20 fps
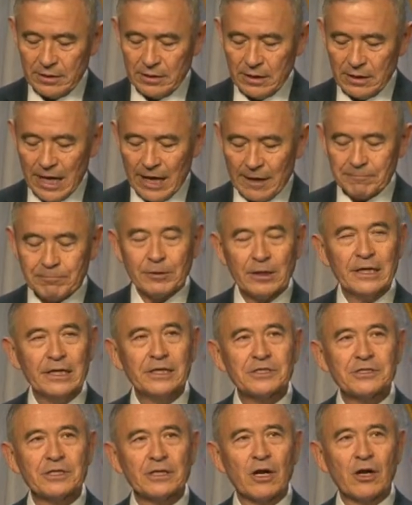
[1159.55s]
I'm
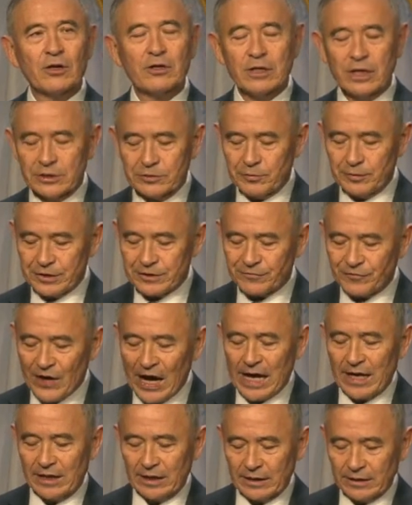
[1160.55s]
pleased that our countries
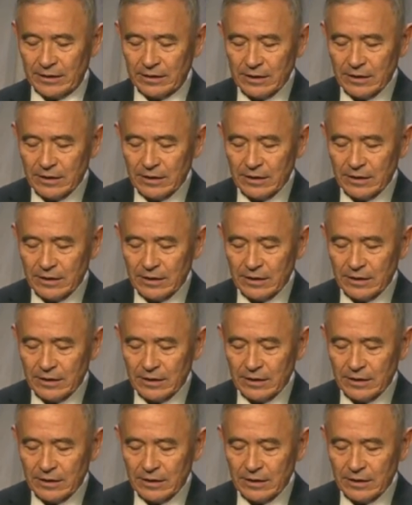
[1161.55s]
finally